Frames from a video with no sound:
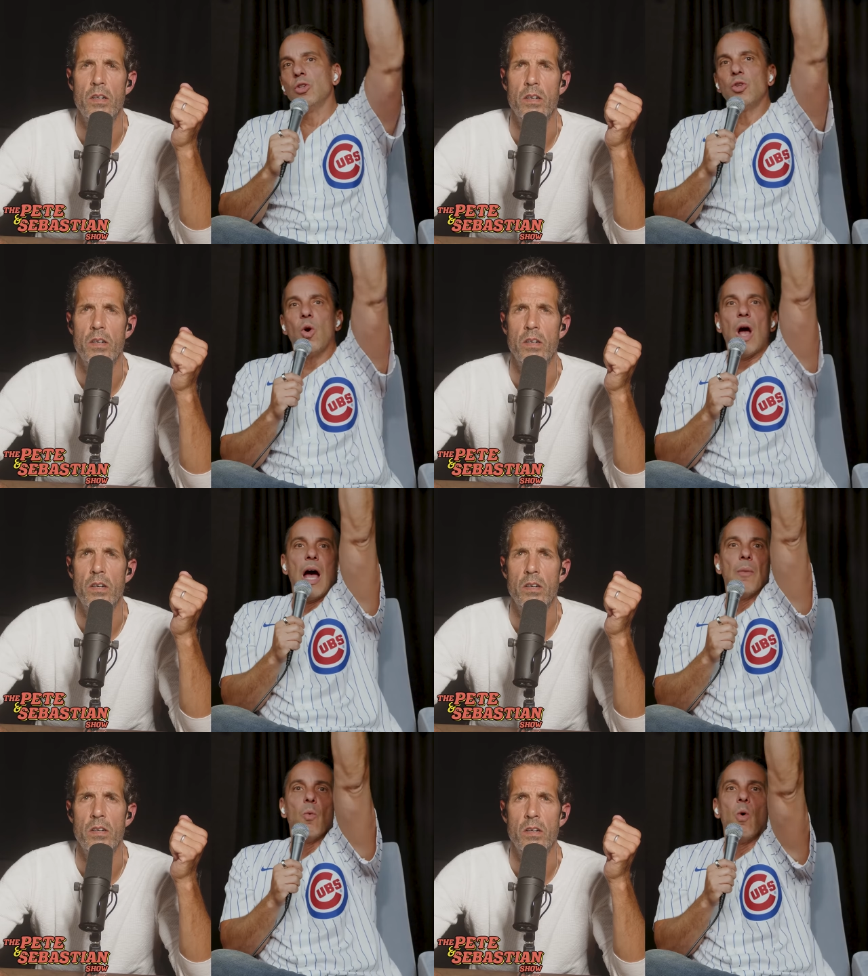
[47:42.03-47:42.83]
Speaker 1: So
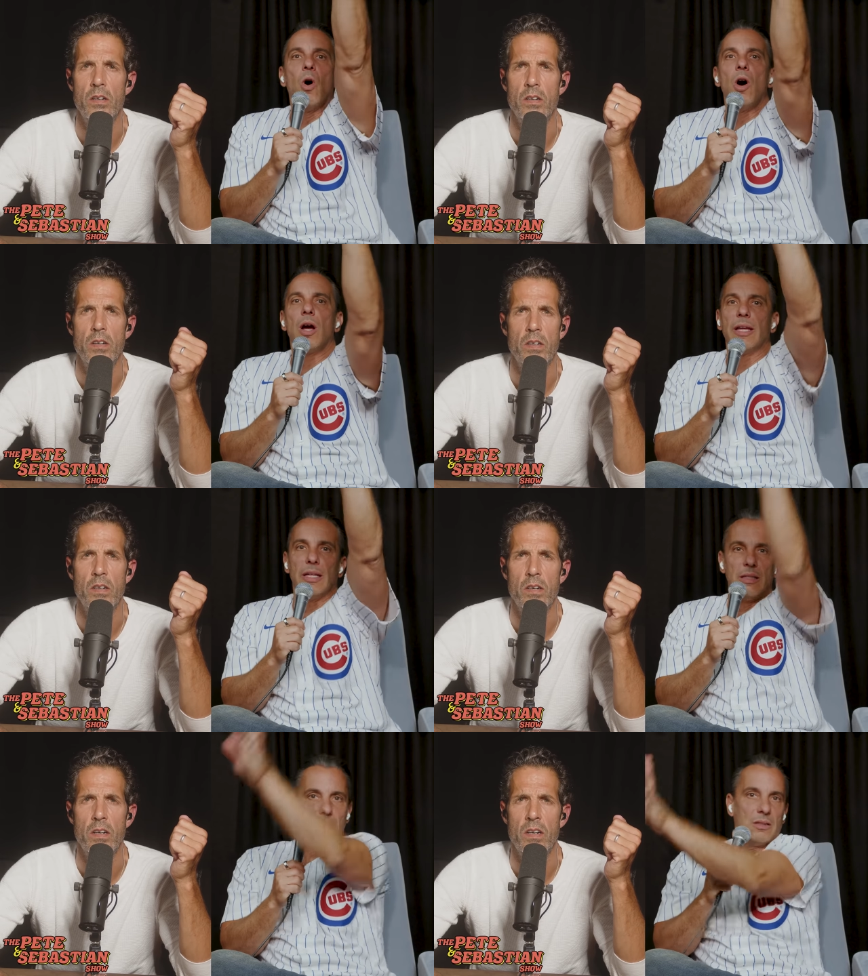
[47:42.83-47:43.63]
I'm
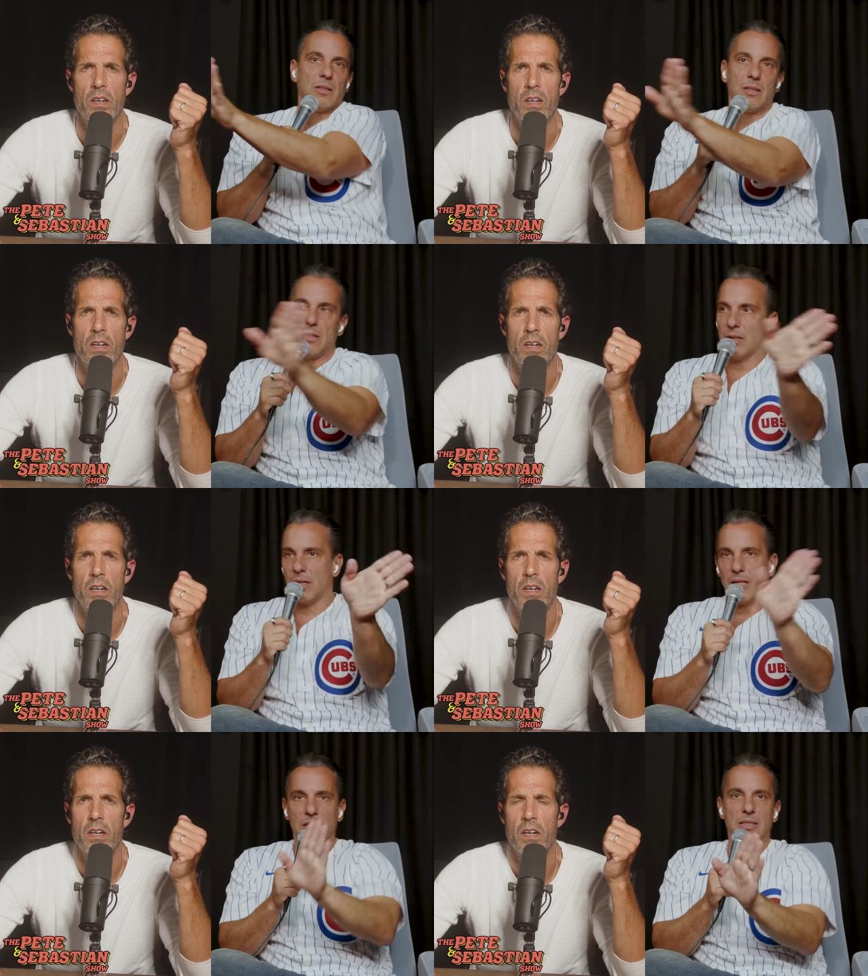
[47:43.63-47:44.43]
walking
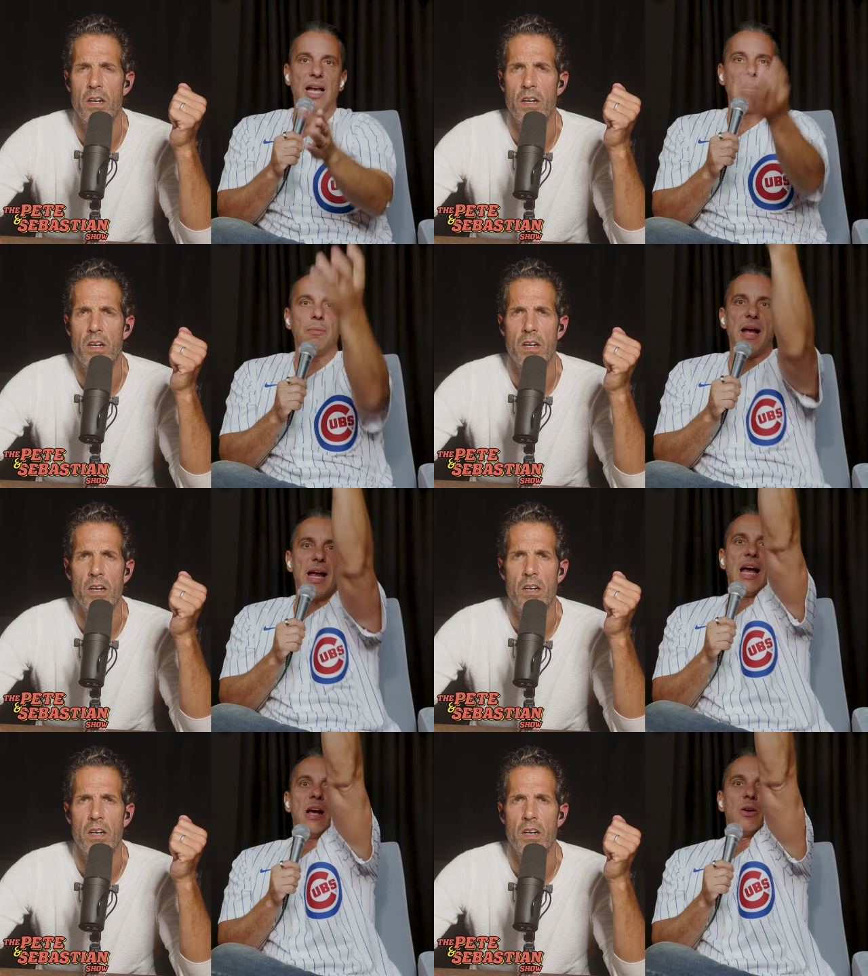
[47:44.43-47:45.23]
on the side of my
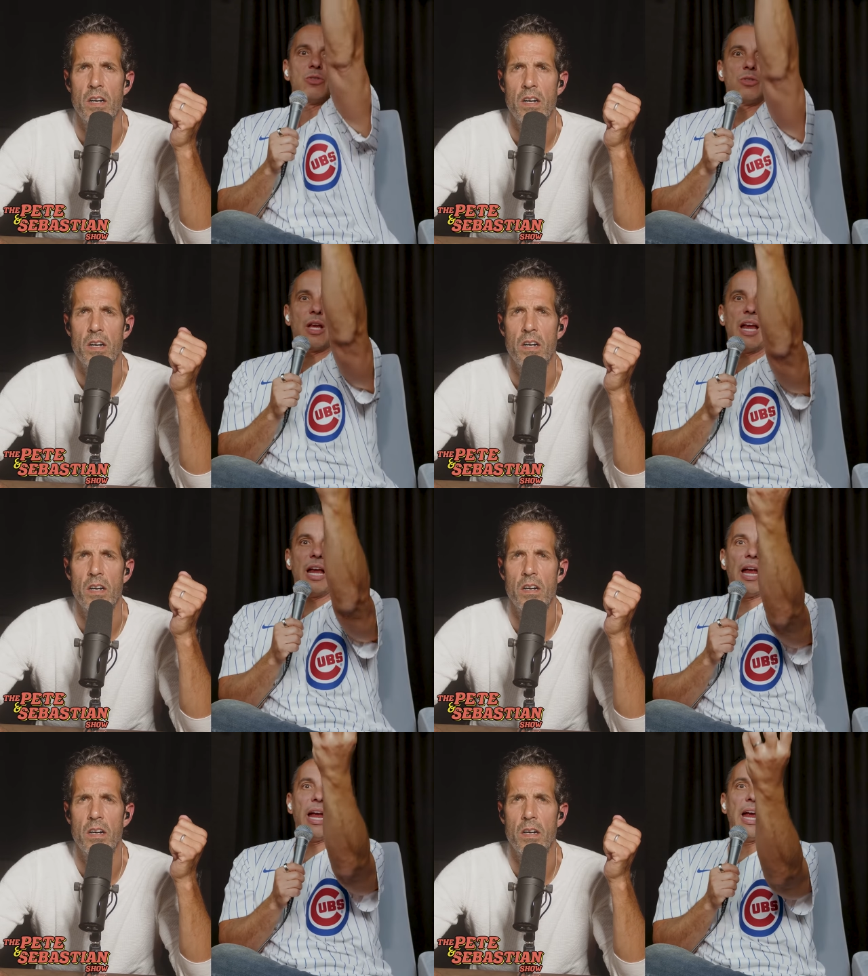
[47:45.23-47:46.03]
house.
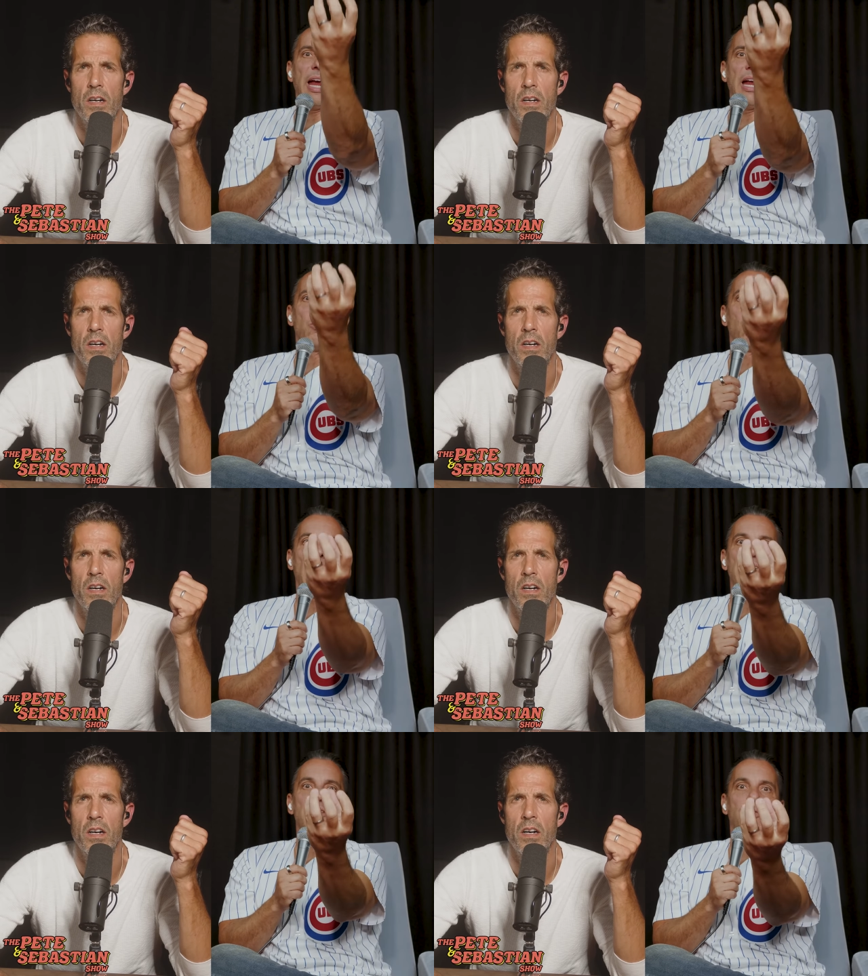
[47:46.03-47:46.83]
And
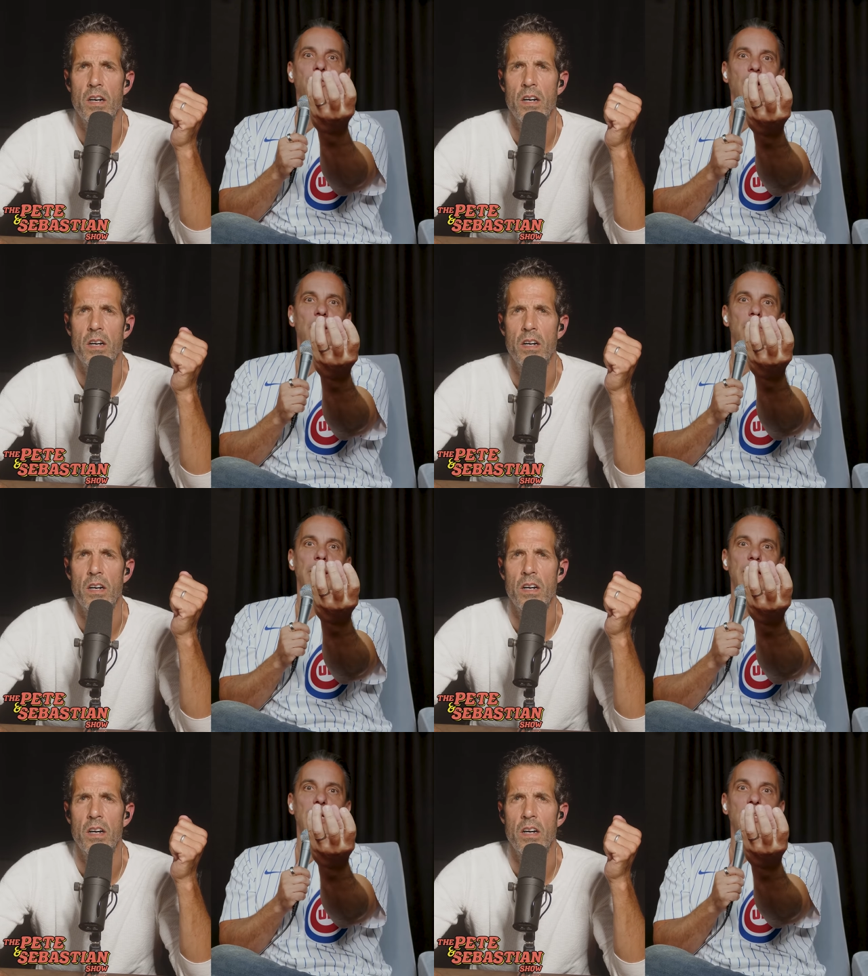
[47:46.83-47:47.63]
right in front of
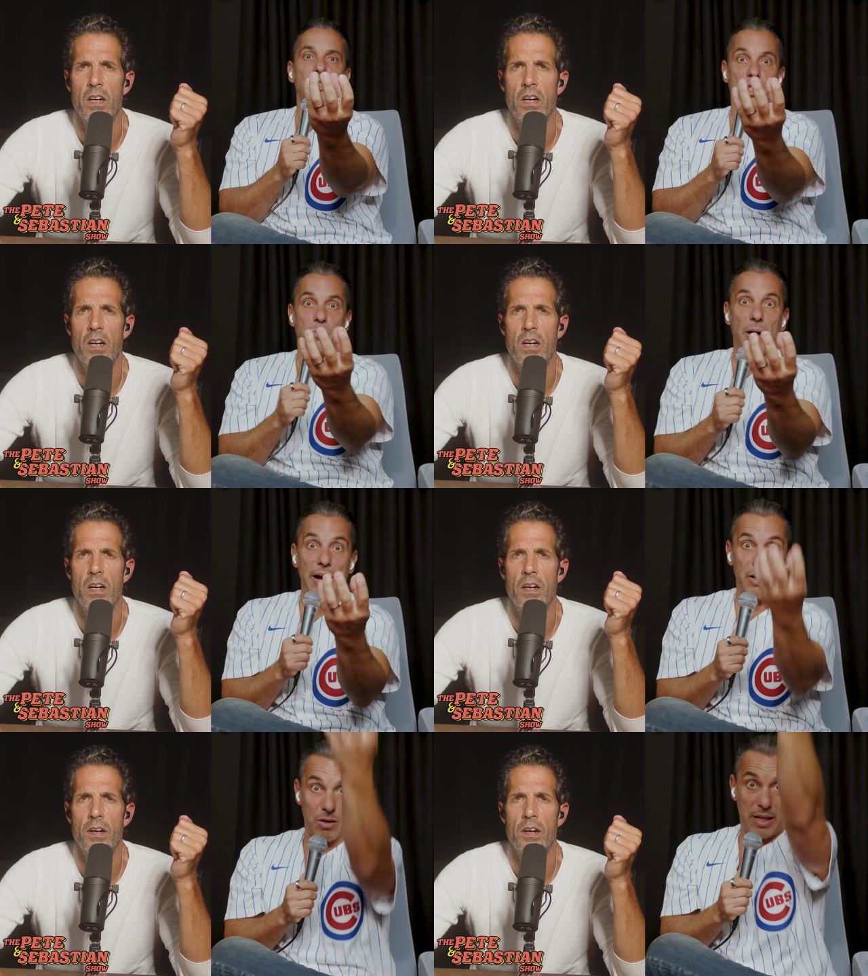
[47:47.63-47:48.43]
me is a
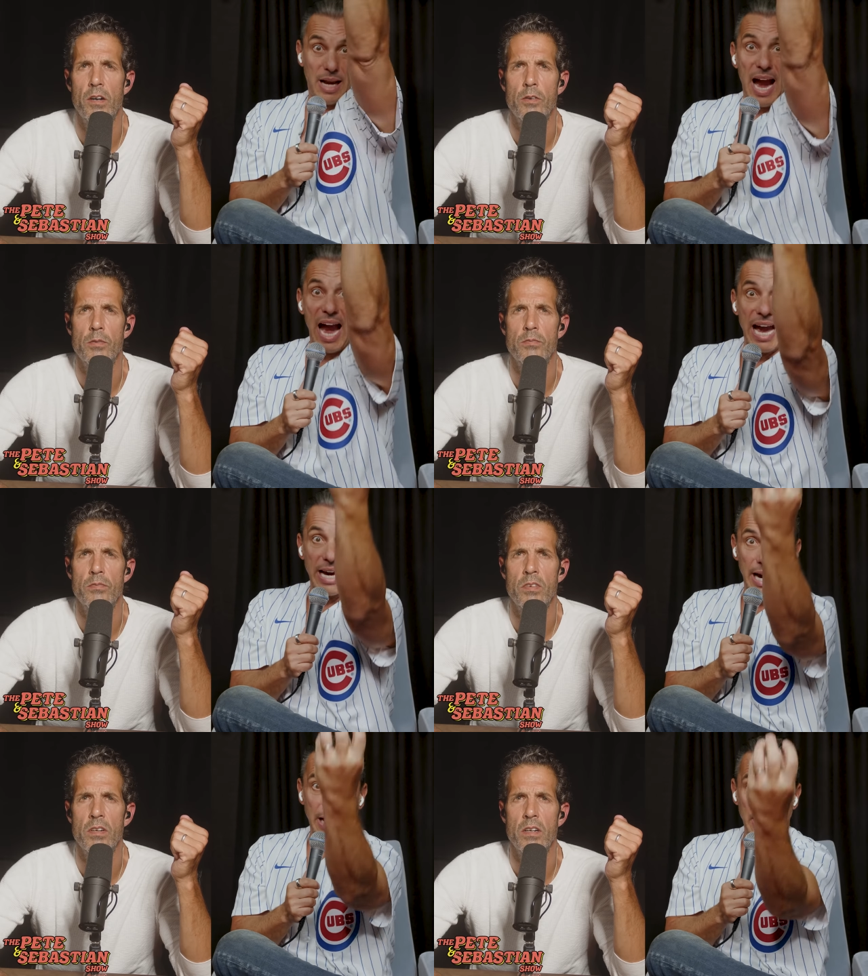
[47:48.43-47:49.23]
spider, like
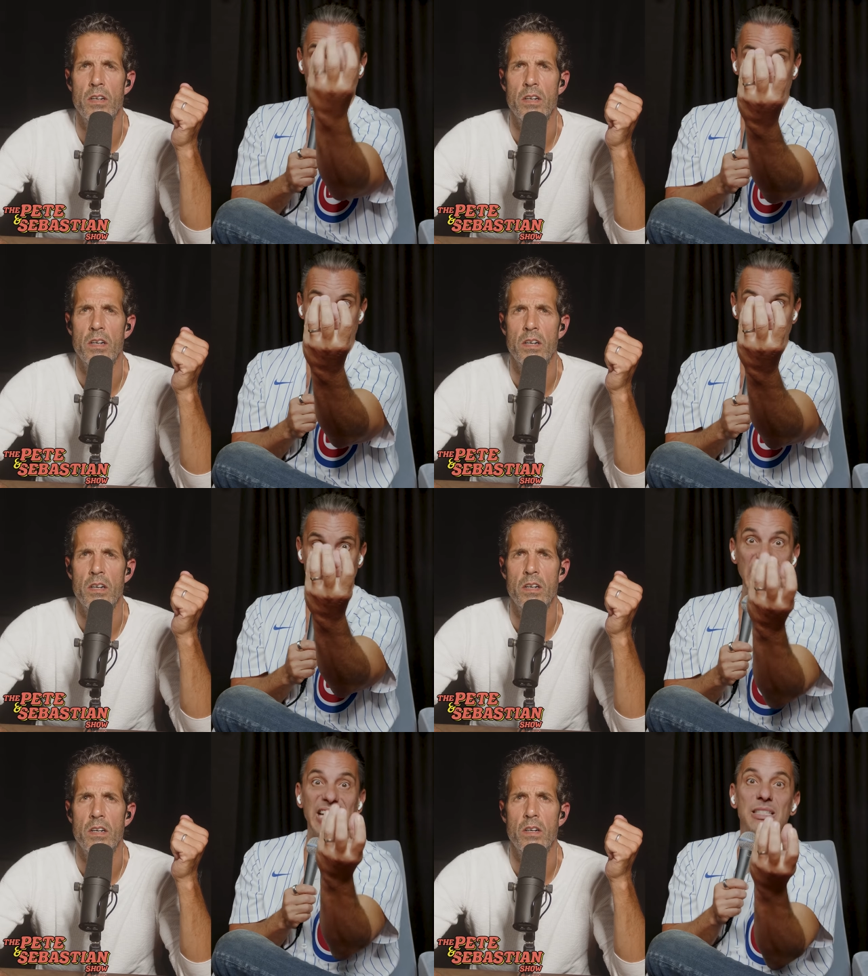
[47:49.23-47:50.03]
hanging, right?
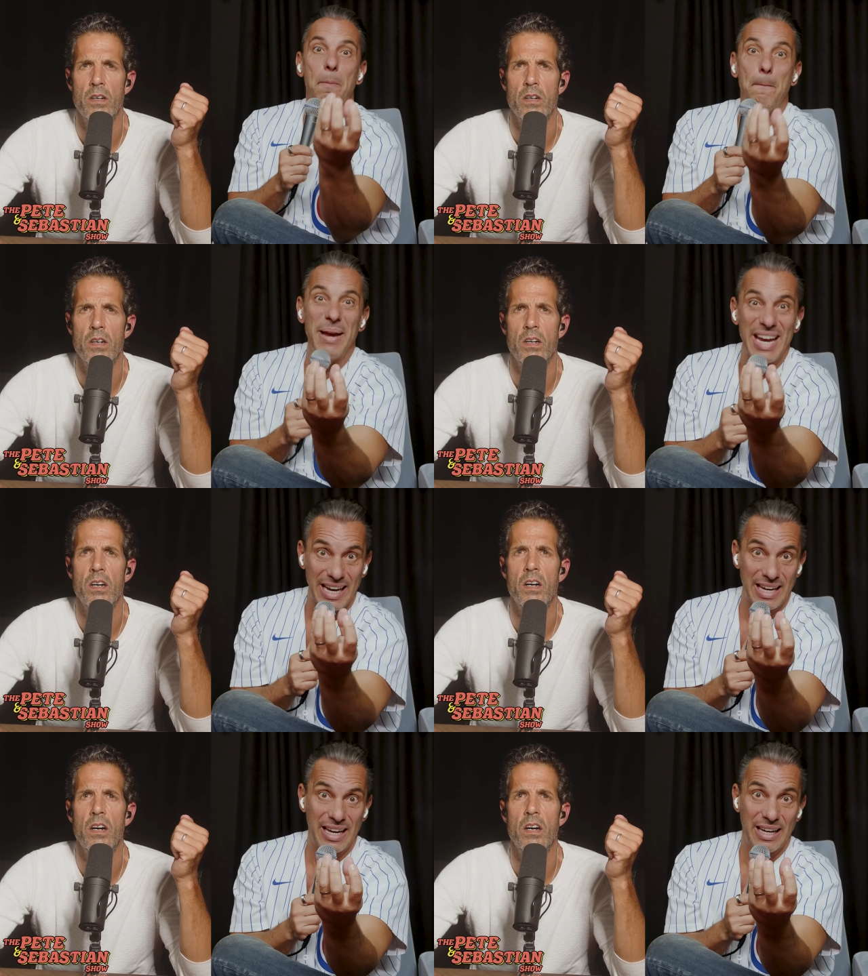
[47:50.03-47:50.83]
And it's
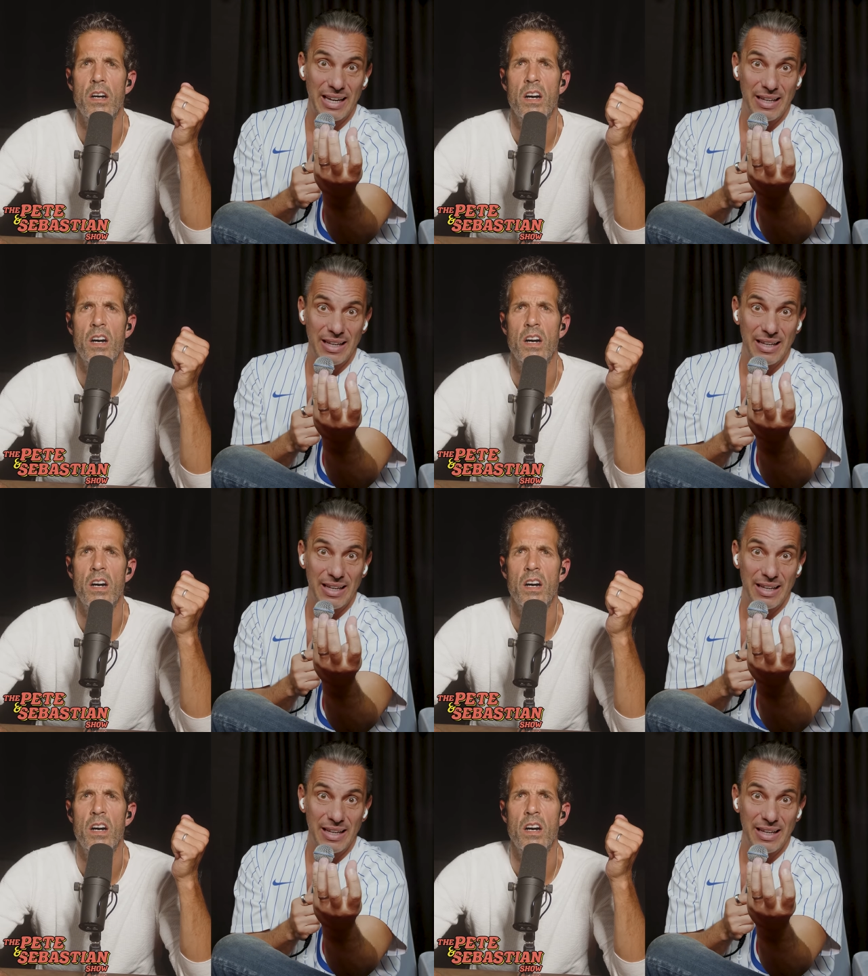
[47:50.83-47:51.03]
big.